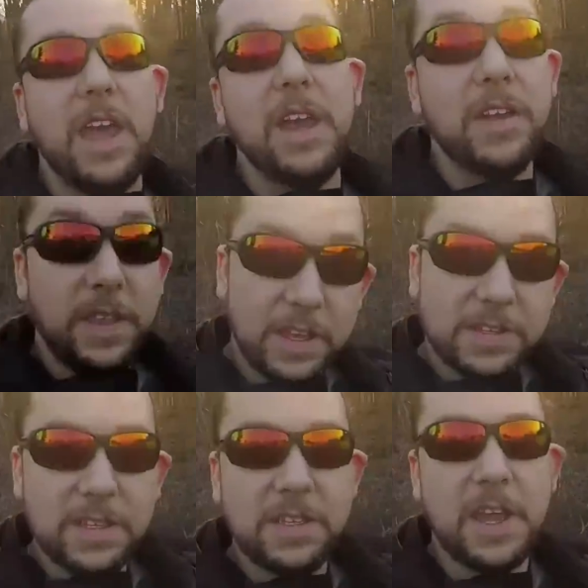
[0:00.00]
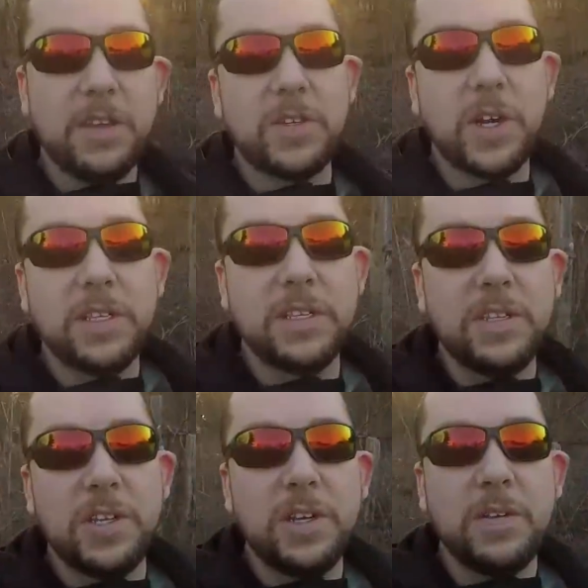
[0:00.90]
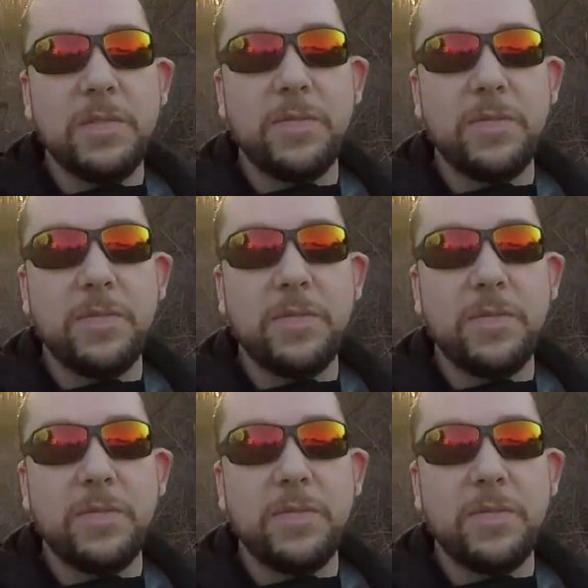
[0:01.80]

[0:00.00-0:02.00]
And this is how you transition